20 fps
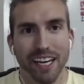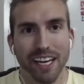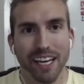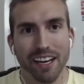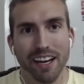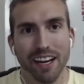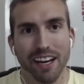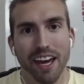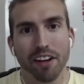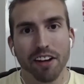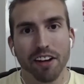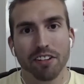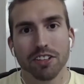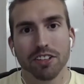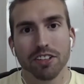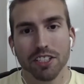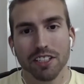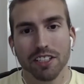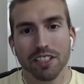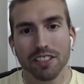
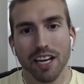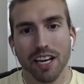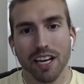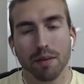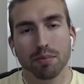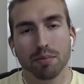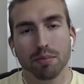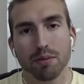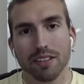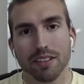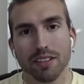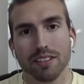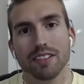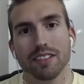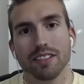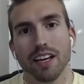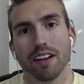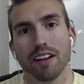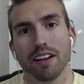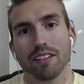energy type presence at
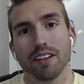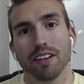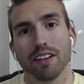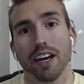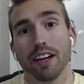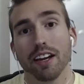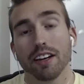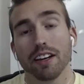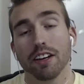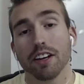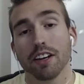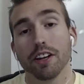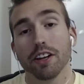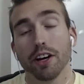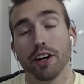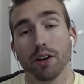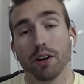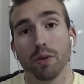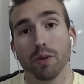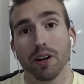a LAN,
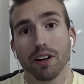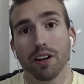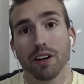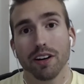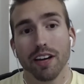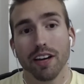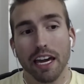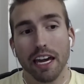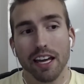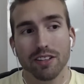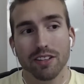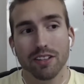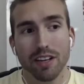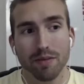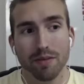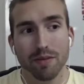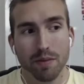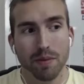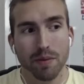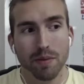where it gets
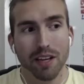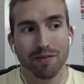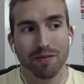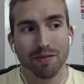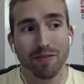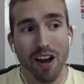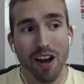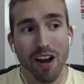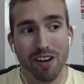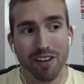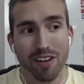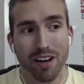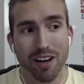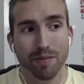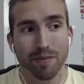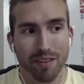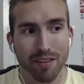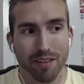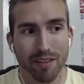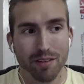everybody fired up and
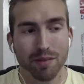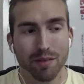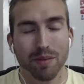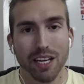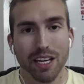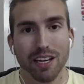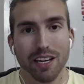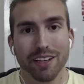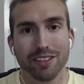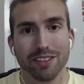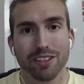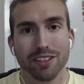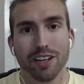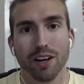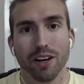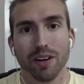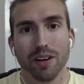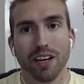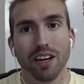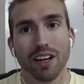everybody gets
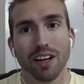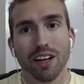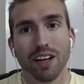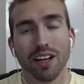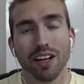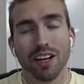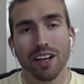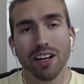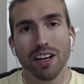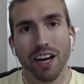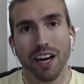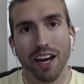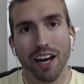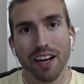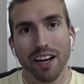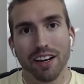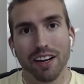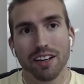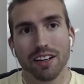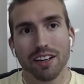going. Yeah.
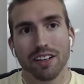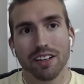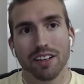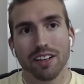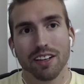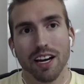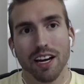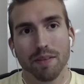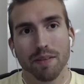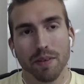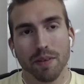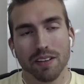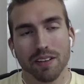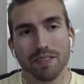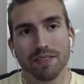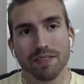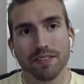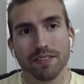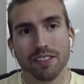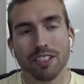And
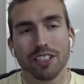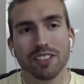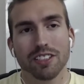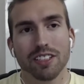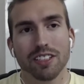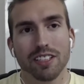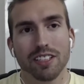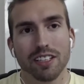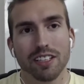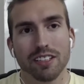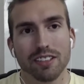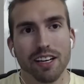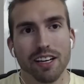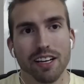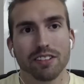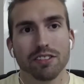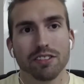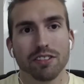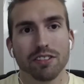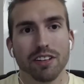Justice has
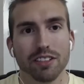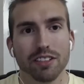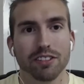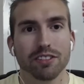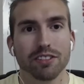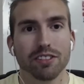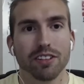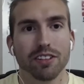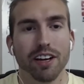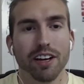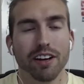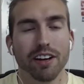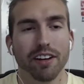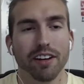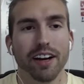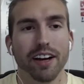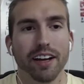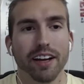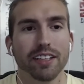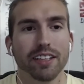Neslo. Neslo's a loud
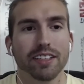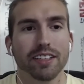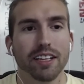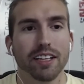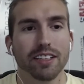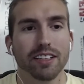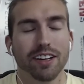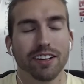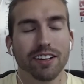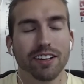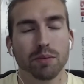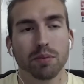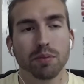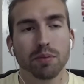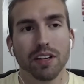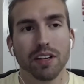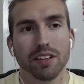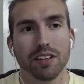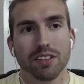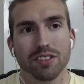guy like that. The other
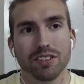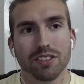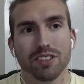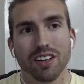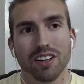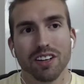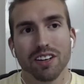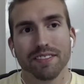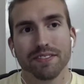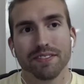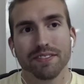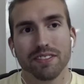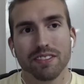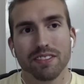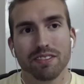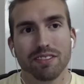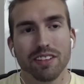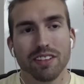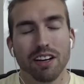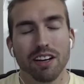players
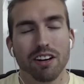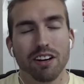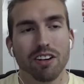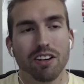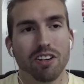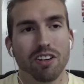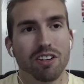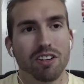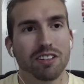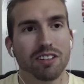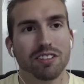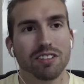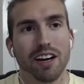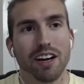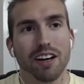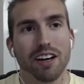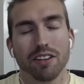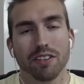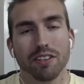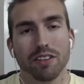that aren't as loud,
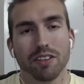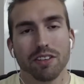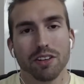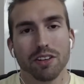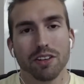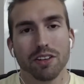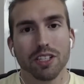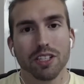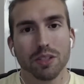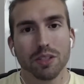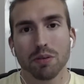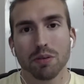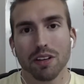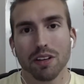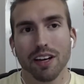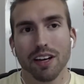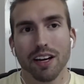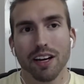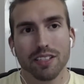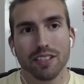Gucci's pretty
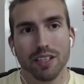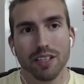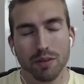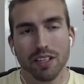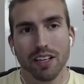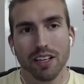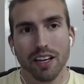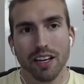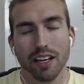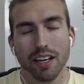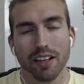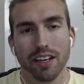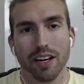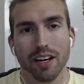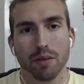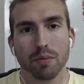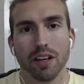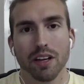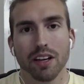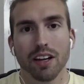loud. Tipsy can get
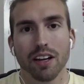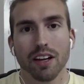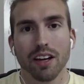loud, but